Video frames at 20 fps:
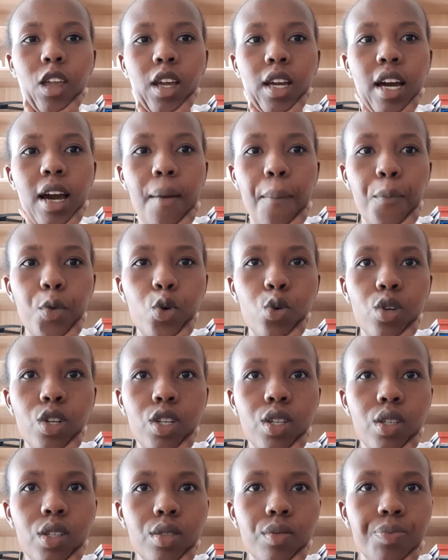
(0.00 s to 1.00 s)
I'm
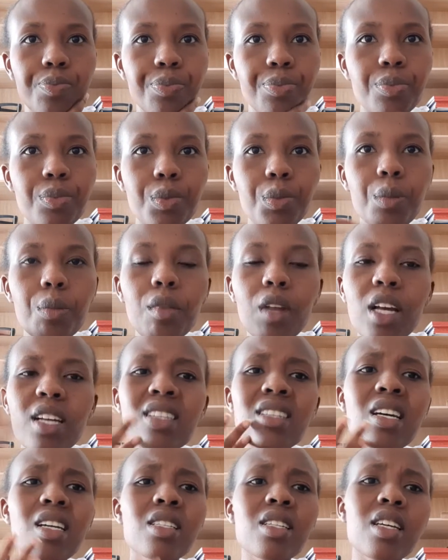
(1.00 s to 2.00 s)
gonna
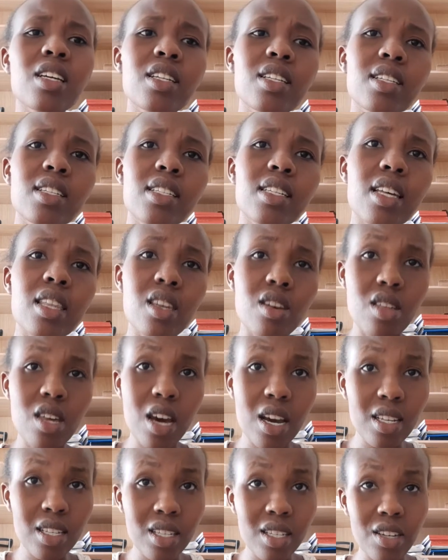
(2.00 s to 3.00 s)
start editing the
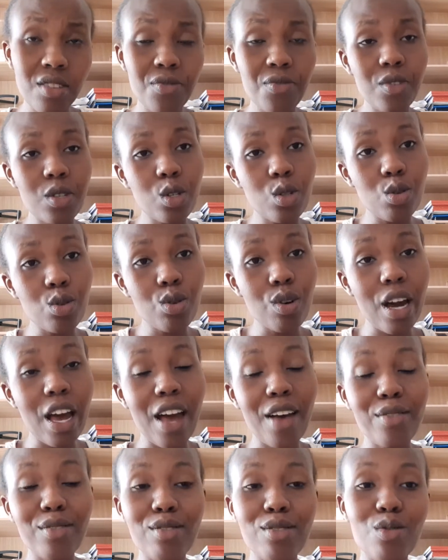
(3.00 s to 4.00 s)
Thursday video. I
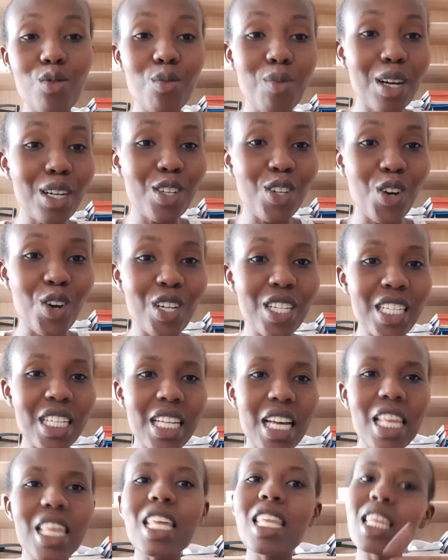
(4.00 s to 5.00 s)
have so much content.
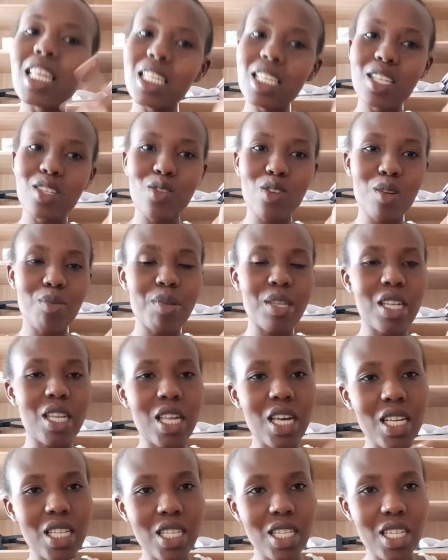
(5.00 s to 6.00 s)
I think this is gonna be the
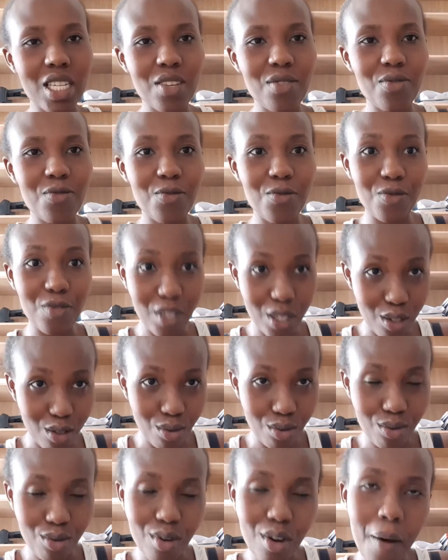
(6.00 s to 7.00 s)
Thursday
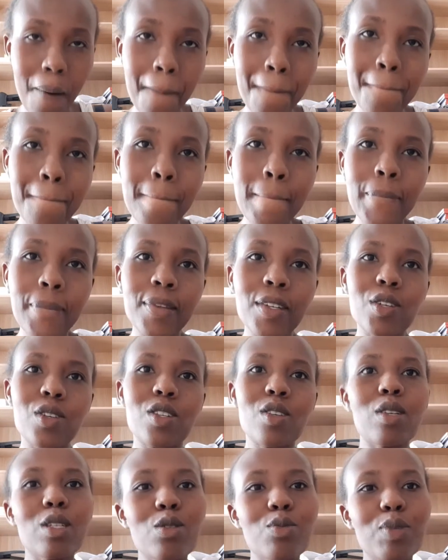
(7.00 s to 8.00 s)
video
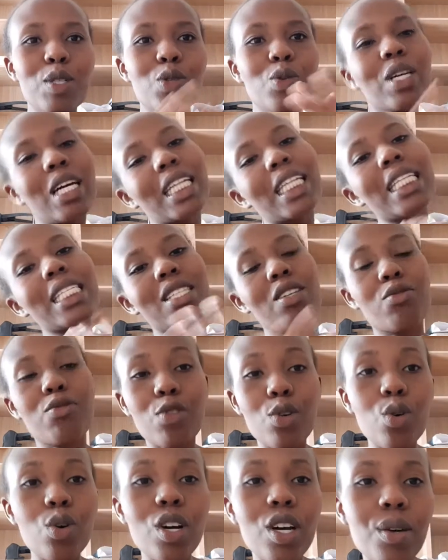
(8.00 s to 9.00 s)
because I want to be doing at least a
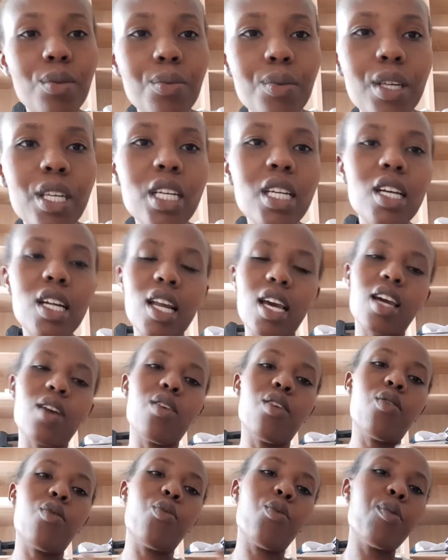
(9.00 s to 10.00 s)
vlog a week, like
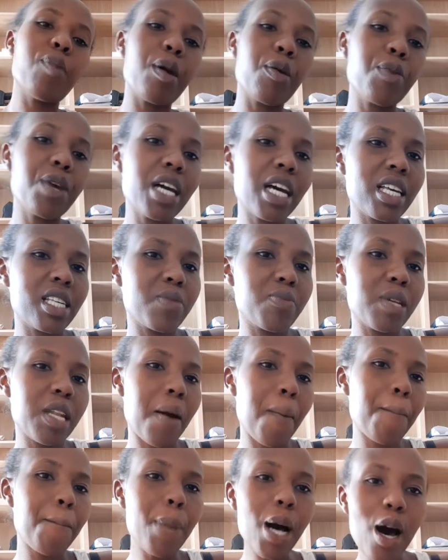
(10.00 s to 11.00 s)
what my week has been
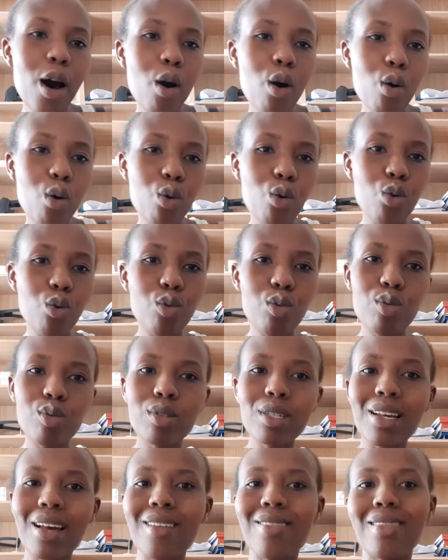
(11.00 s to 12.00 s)

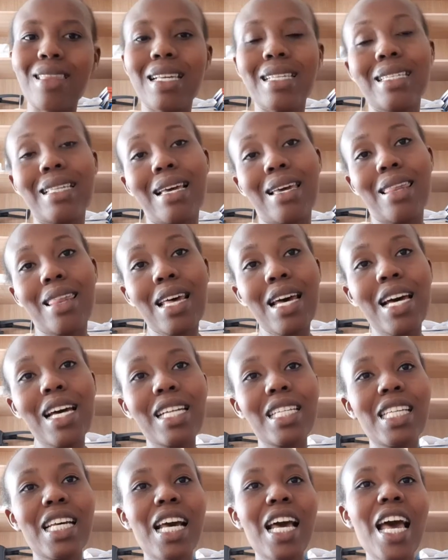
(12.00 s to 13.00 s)
about and things like
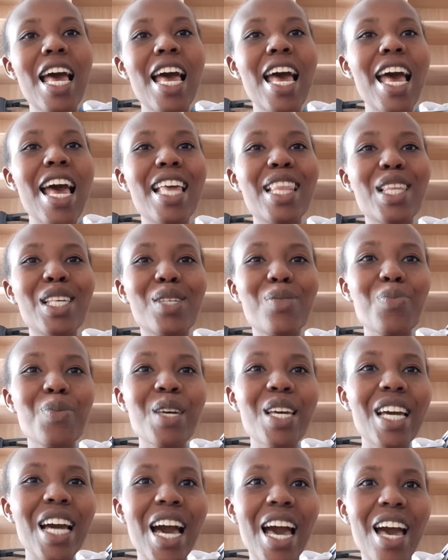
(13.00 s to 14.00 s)
that. And this
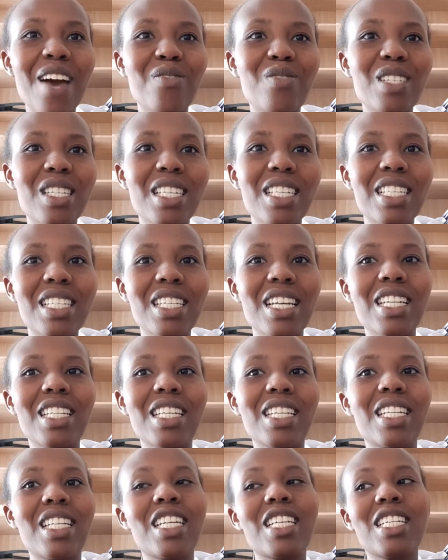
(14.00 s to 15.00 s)
week I have just
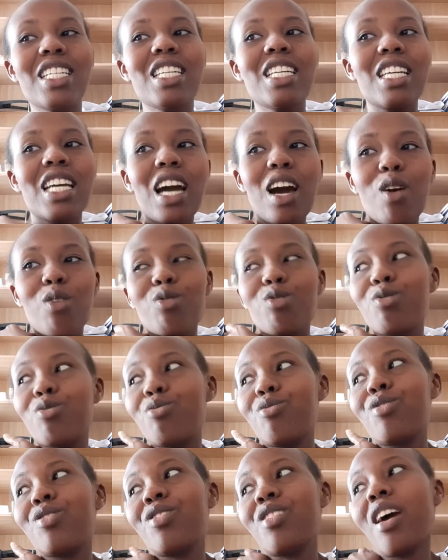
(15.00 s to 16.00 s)
started learning how to
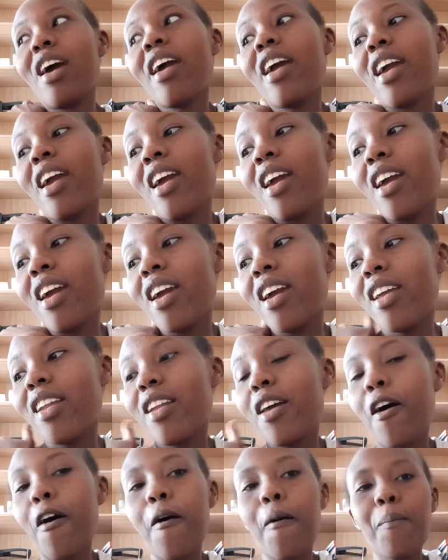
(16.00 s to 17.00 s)
try, and
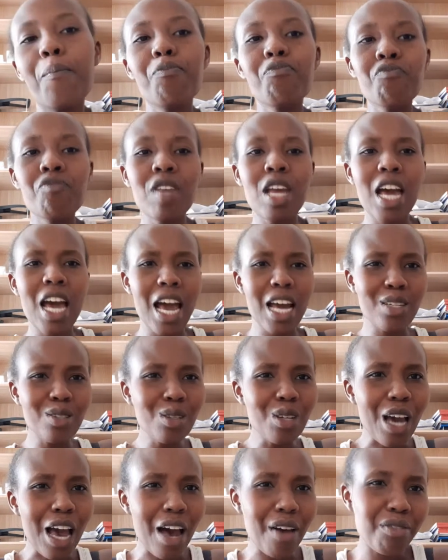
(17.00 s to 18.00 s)
I
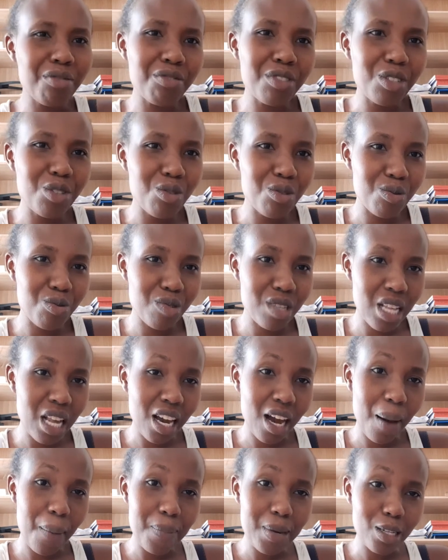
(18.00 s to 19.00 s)
totally have issues with
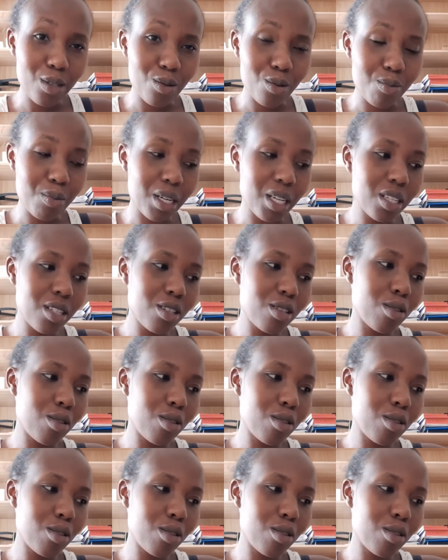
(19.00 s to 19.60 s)
like abandonment.